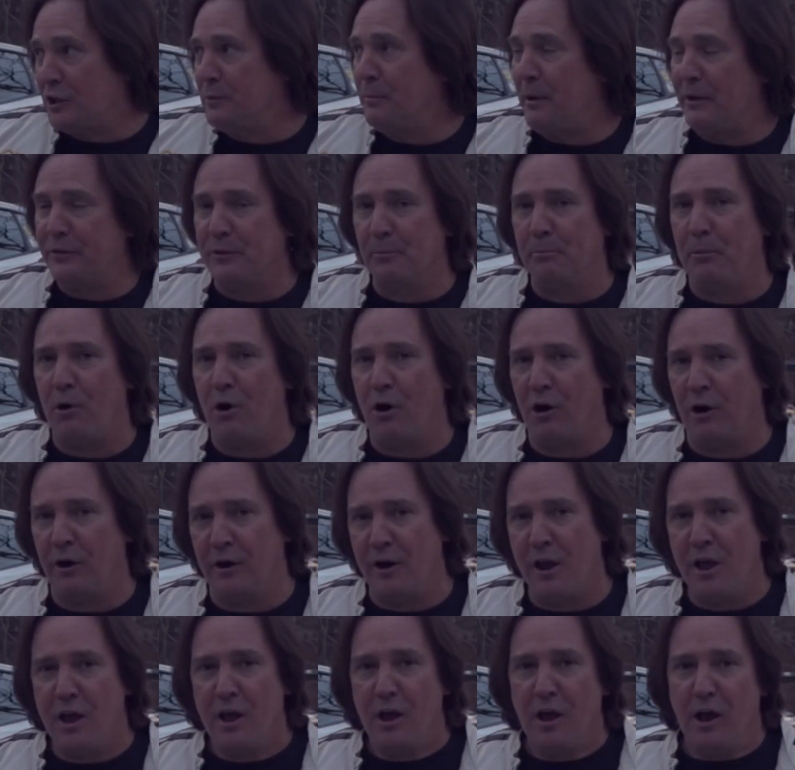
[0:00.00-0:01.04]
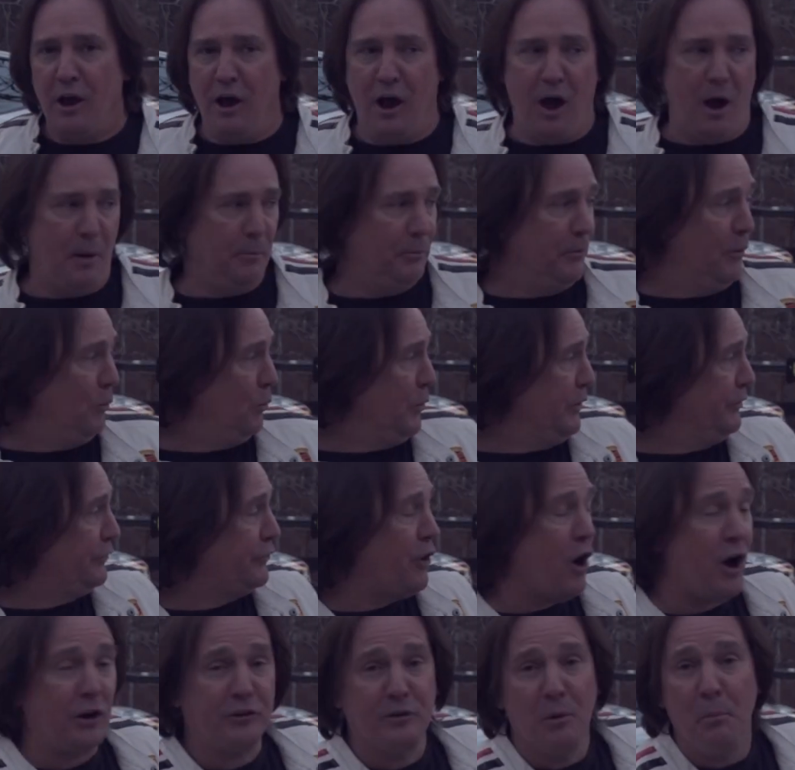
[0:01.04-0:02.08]
about the barn. We've
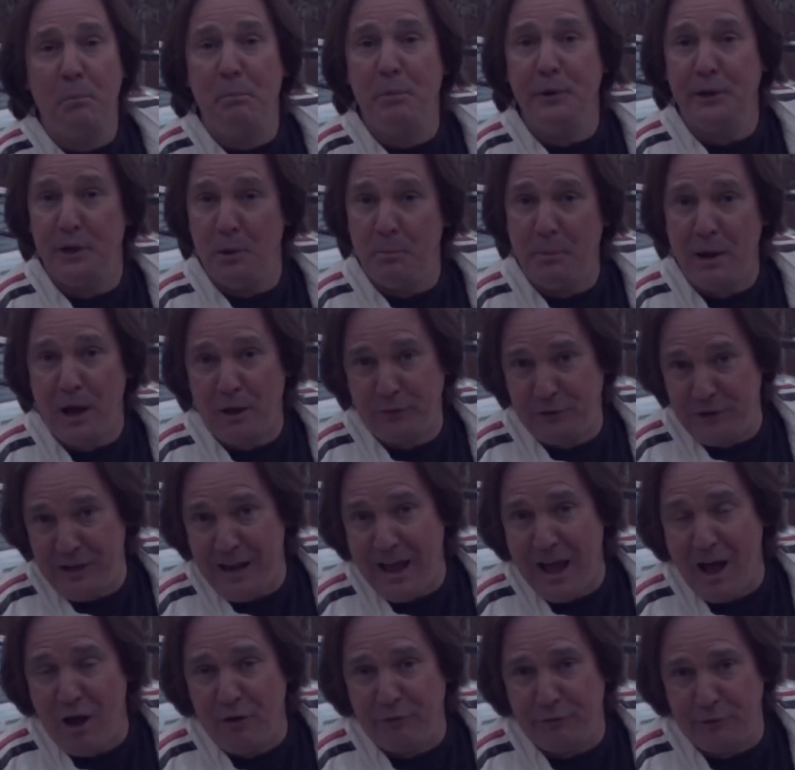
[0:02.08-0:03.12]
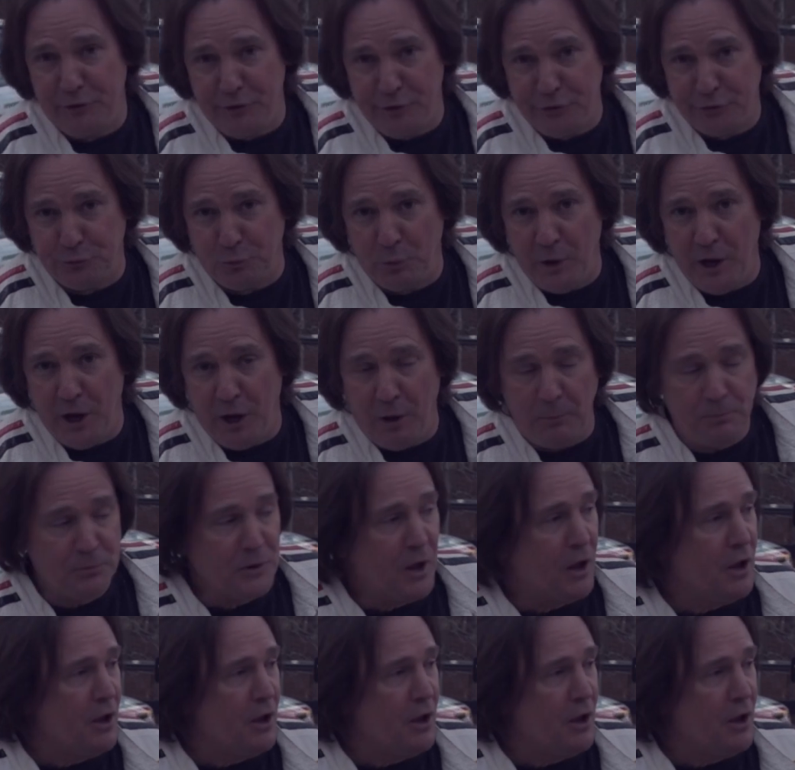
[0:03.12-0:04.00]
talked a bit about the Alpha as well.